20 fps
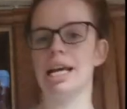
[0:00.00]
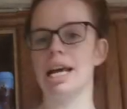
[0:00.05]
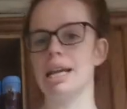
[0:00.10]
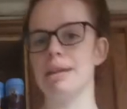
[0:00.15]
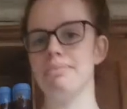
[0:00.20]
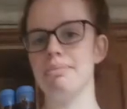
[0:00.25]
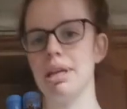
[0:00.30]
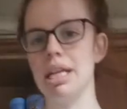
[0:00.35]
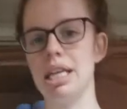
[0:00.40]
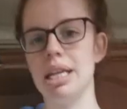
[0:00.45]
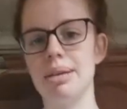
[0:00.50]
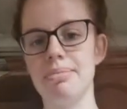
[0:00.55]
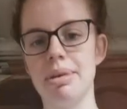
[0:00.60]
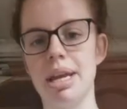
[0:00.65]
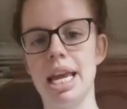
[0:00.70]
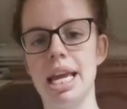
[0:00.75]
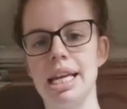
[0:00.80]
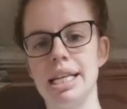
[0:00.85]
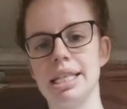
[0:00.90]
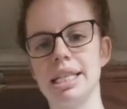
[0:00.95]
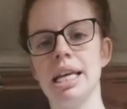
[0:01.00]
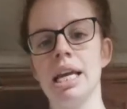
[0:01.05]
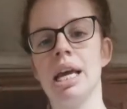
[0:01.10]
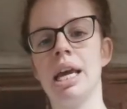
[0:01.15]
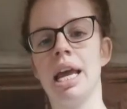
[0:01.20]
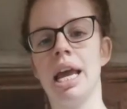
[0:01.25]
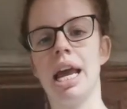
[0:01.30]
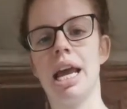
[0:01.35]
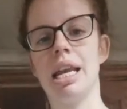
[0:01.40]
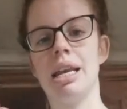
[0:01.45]
at a medium heat
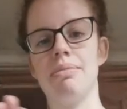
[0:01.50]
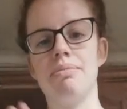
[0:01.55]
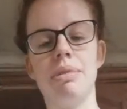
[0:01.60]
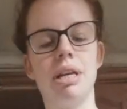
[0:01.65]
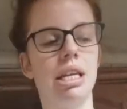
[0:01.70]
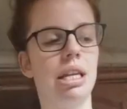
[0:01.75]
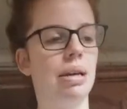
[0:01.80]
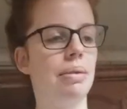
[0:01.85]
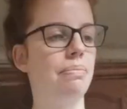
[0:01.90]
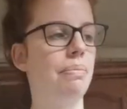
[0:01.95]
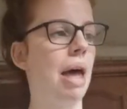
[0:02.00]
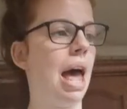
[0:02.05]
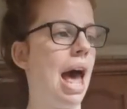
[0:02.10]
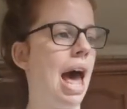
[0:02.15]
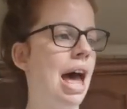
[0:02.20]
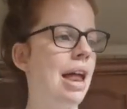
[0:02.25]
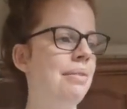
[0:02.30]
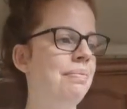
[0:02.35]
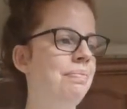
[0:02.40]
in a medium pan.